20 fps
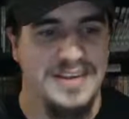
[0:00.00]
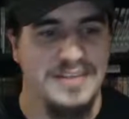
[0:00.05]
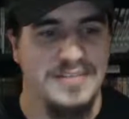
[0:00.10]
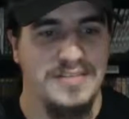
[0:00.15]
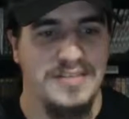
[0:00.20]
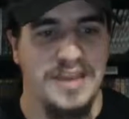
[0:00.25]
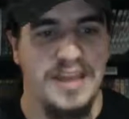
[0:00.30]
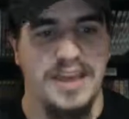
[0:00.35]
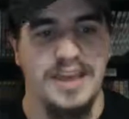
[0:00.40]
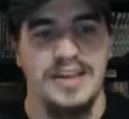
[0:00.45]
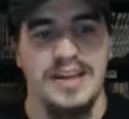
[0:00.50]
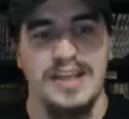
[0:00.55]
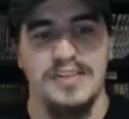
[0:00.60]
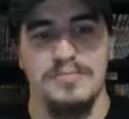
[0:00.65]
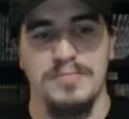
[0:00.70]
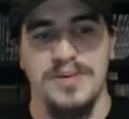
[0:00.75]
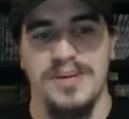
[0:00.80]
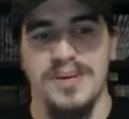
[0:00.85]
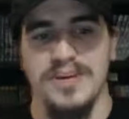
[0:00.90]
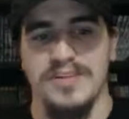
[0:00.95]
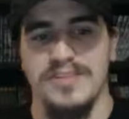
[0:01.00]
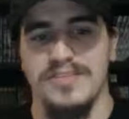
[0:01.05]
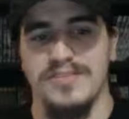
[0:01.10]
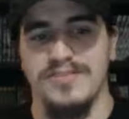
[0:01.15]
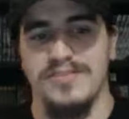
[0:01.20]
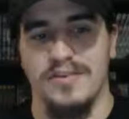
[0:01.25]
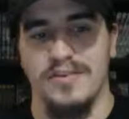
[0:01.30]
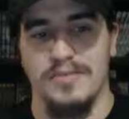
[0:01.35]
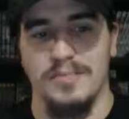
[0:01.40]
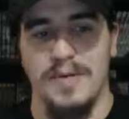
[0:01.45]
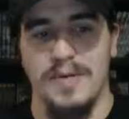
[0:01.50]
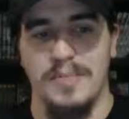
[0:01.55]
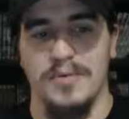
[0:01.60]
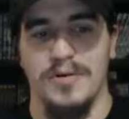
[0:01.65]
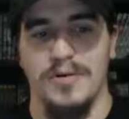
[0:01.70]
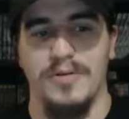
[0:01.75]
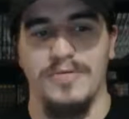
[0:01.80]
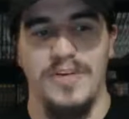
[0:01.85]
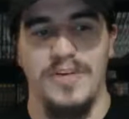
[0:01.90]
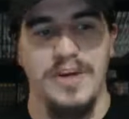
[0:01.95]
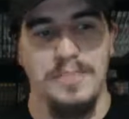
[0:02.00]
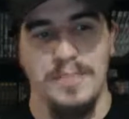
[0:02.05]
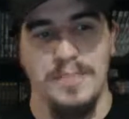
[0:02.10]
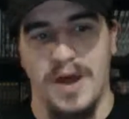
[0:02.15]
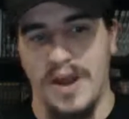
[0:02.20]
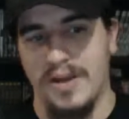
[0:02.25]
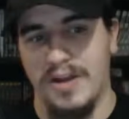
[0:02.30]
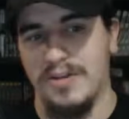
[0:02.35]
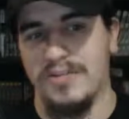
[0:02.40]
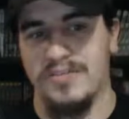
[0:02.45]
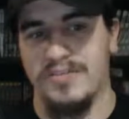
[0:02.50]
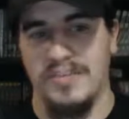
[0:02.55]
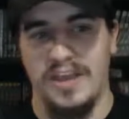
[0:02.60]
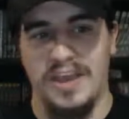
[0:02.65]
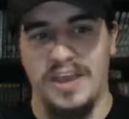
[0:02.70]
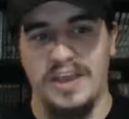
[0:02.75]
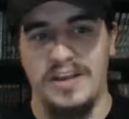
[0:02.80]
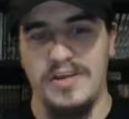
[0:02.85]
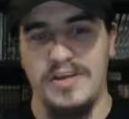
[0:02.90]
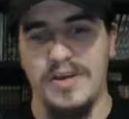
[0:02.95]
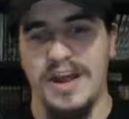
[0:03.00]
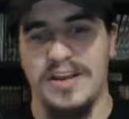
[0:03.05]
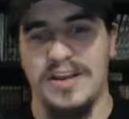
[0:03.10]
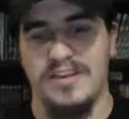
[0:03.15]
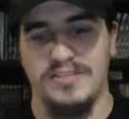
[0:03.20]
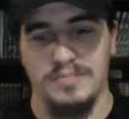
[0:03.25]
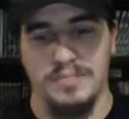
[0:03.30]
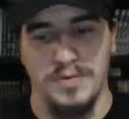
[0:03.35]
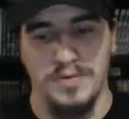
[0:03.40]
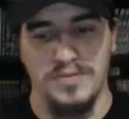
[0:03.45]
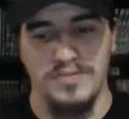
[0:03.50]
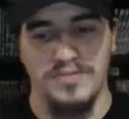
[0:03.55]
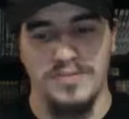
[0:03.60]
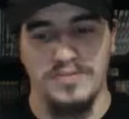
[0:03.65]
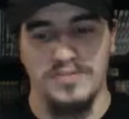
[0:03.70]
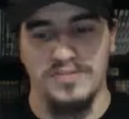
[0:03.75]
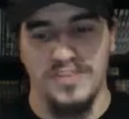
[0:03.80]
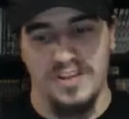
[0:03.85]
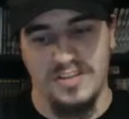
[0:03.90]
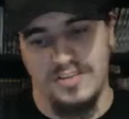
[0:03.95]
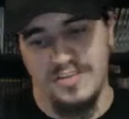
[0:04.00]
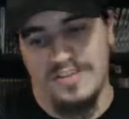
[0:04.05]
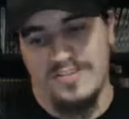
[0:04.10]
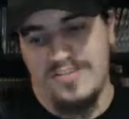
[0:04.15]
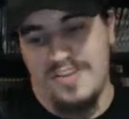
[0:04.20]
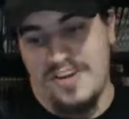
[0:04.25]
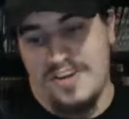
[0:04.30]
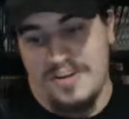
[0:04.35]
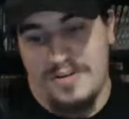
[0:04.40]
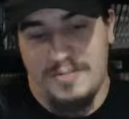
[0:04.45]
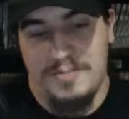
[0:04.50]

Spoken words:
and that's because certain people are vampires, and you gotta expose their skin to the sun.